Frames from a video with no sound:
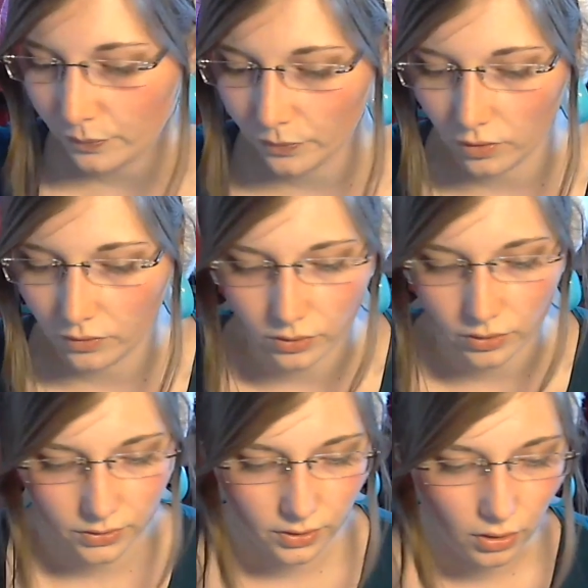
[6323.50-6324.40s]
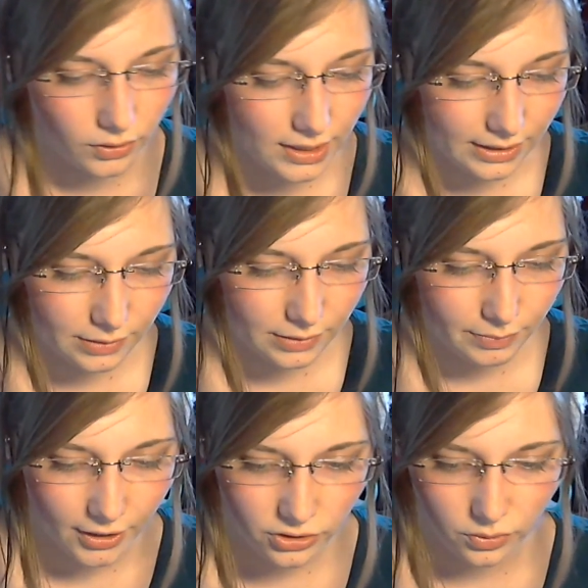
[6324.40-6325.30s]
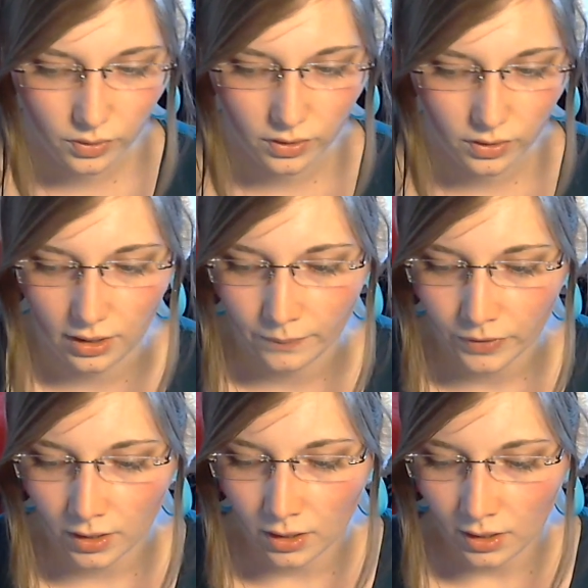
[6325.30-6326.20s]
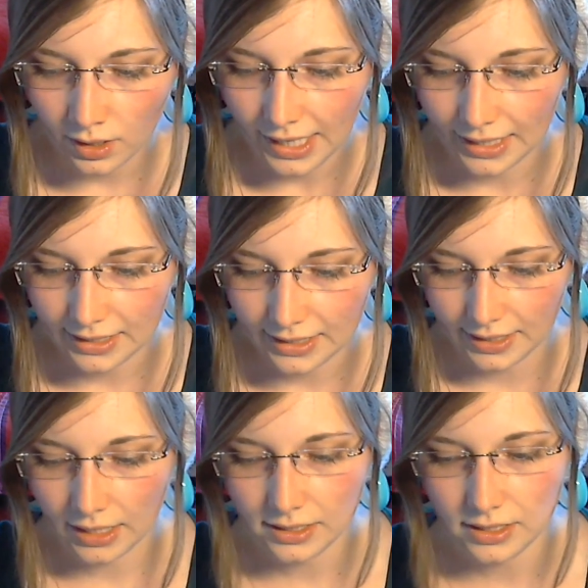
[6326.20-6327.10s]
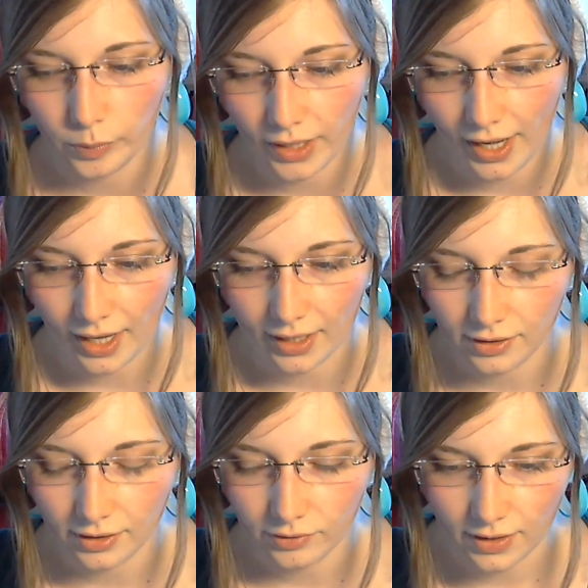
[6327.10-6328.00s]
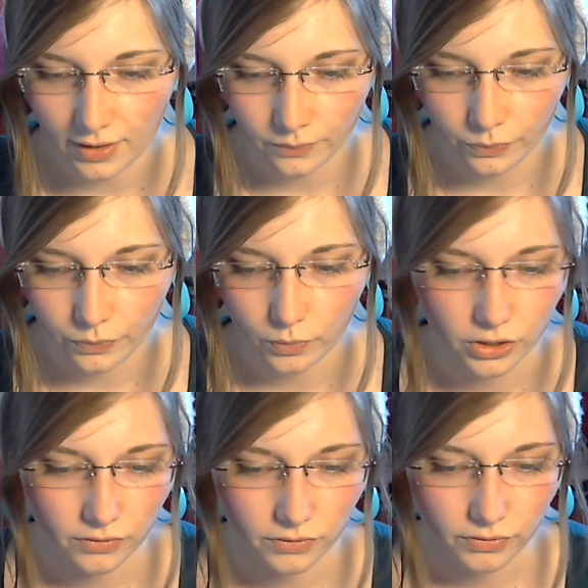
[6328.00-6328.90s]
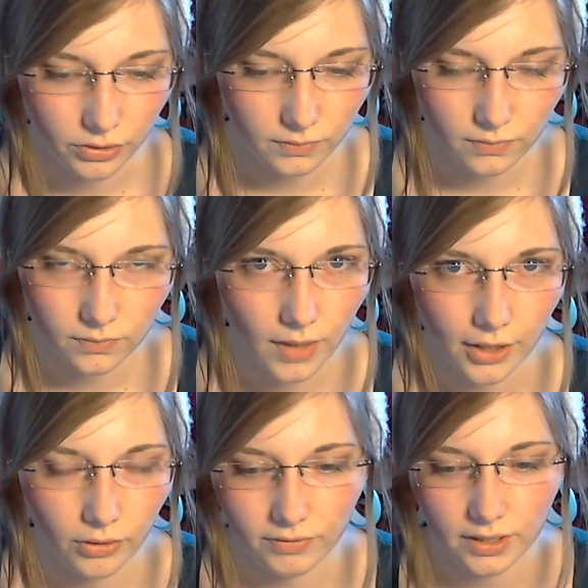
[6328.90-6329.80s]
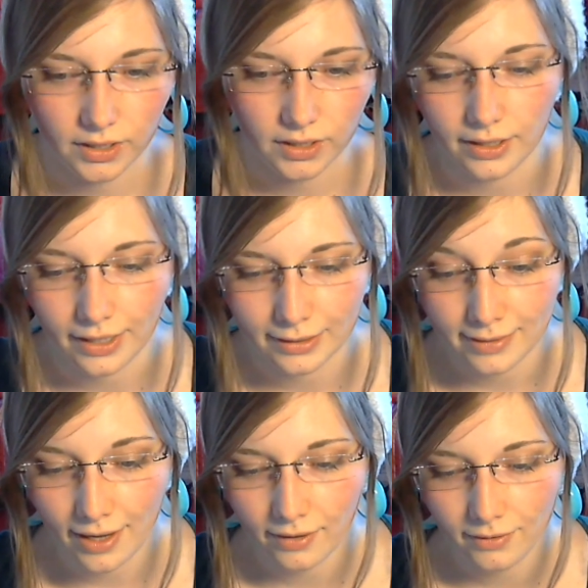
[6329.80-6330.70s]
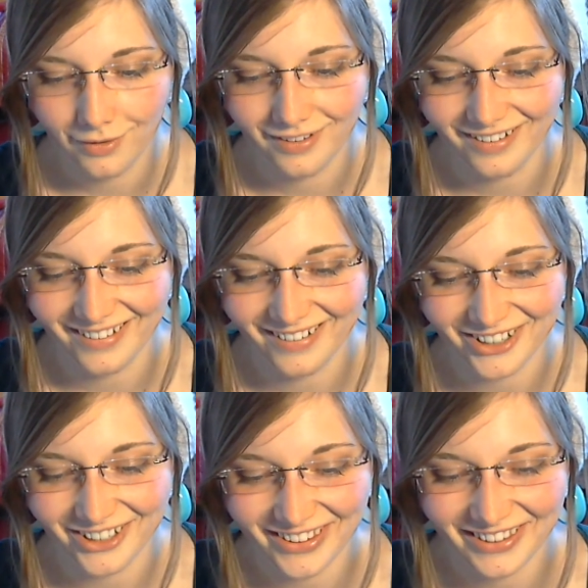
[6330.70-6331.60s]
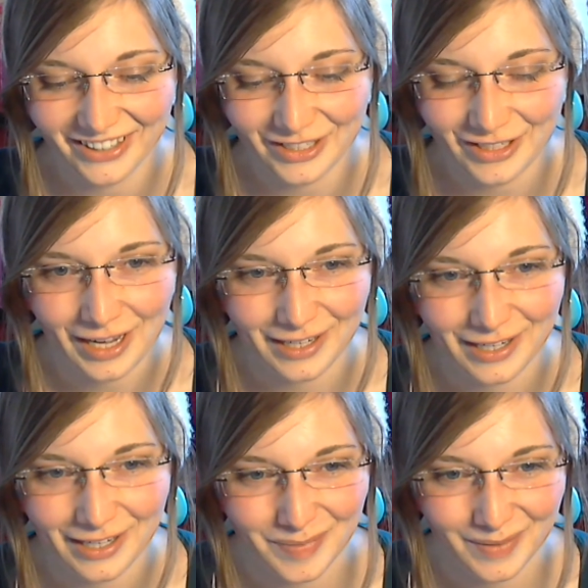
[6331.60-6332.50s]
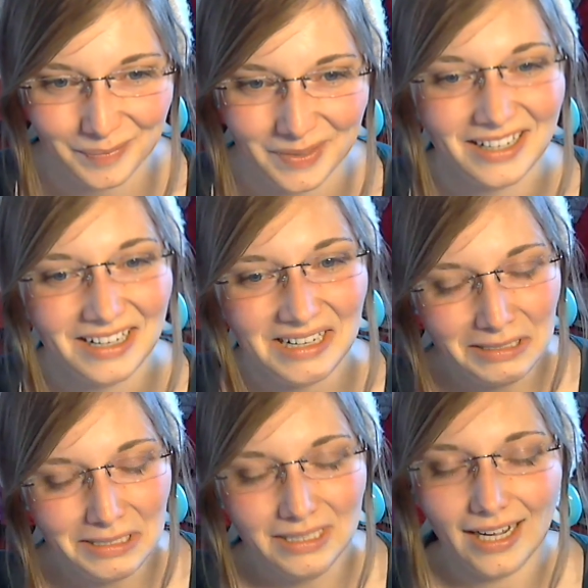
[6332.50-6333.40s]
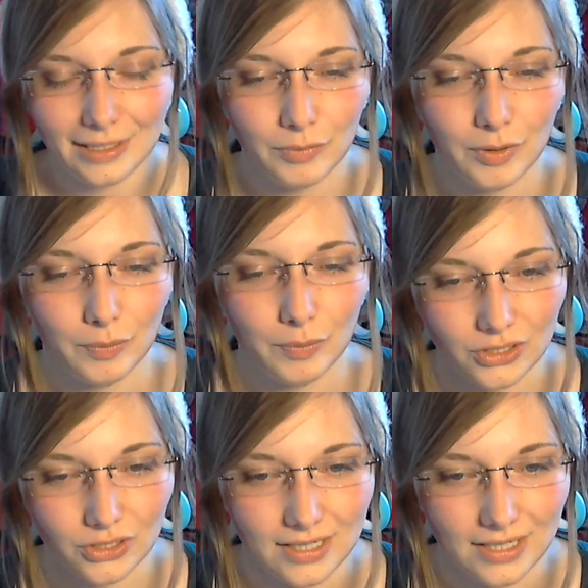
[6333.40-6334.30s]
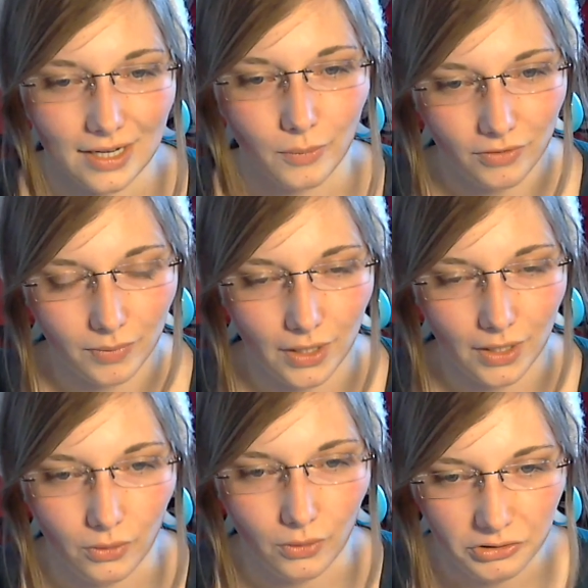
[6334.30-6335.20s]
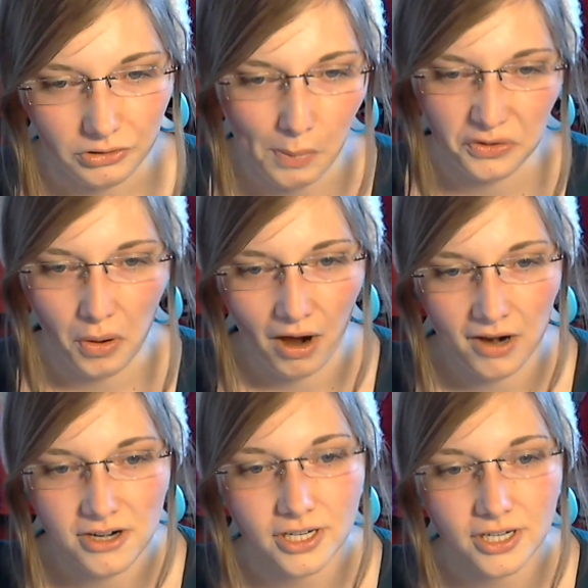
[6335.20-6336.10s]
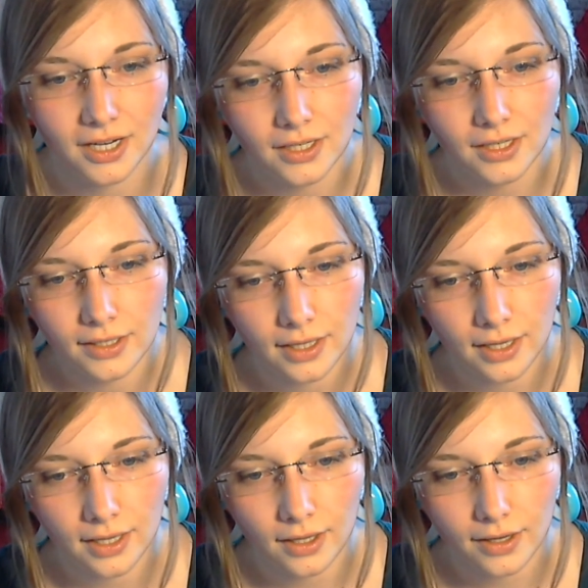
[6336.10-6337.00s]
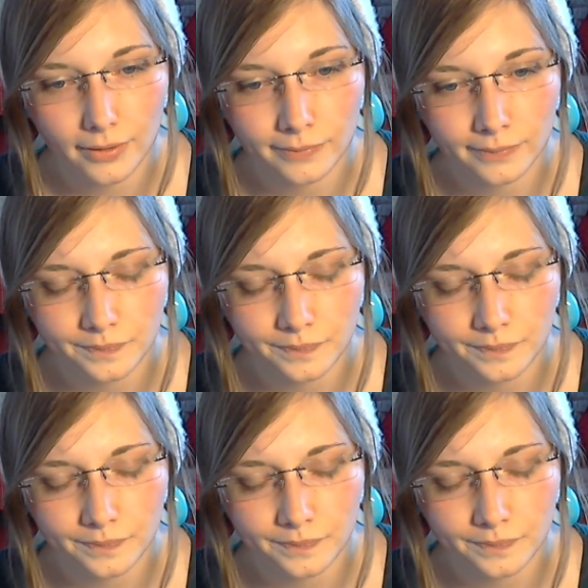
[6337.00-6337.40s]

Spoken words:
of course all dates back to the anti-Nazi propaganda and everything. Which of course I don't have anything against that, not the slightest bit. But I think people should start to get away from that whole German is so harsh thing. And